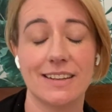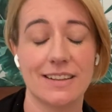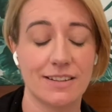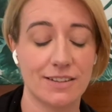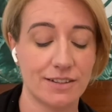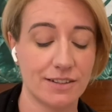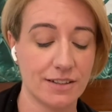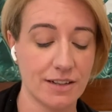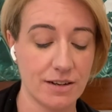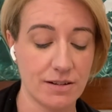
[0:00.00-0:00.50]

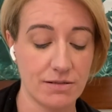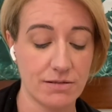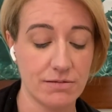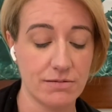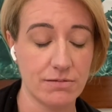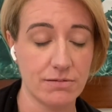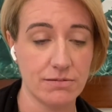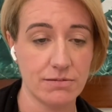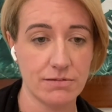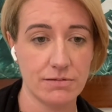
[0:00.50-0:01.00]

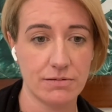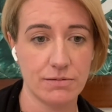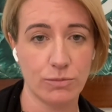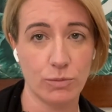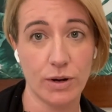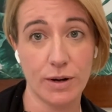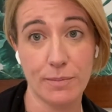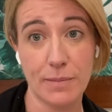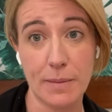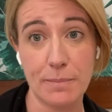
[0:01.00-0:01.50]
So
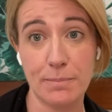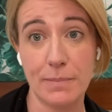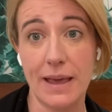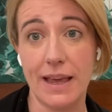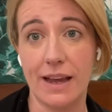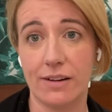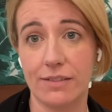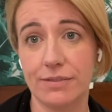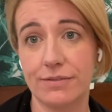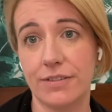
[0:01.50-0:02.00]
one of my
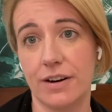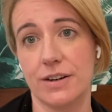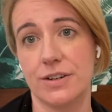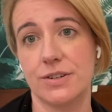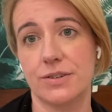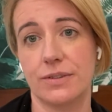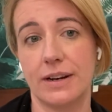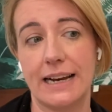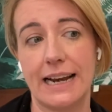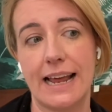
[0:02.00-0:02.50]
big
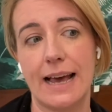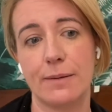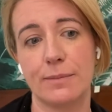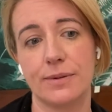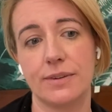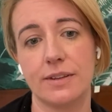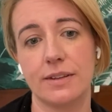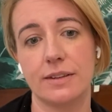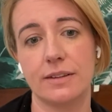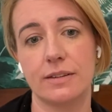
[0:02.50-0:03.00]
first
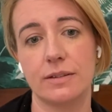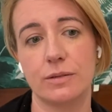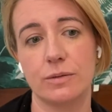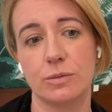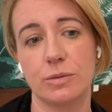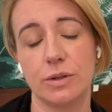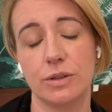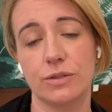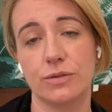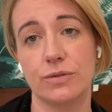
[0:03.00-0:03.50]
relapses
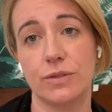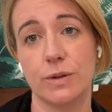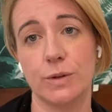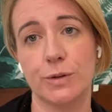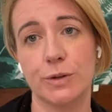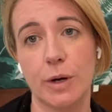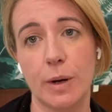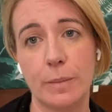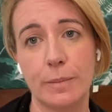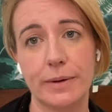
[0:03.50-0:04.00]
was foot
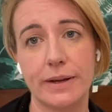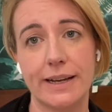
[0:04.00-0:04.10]
drop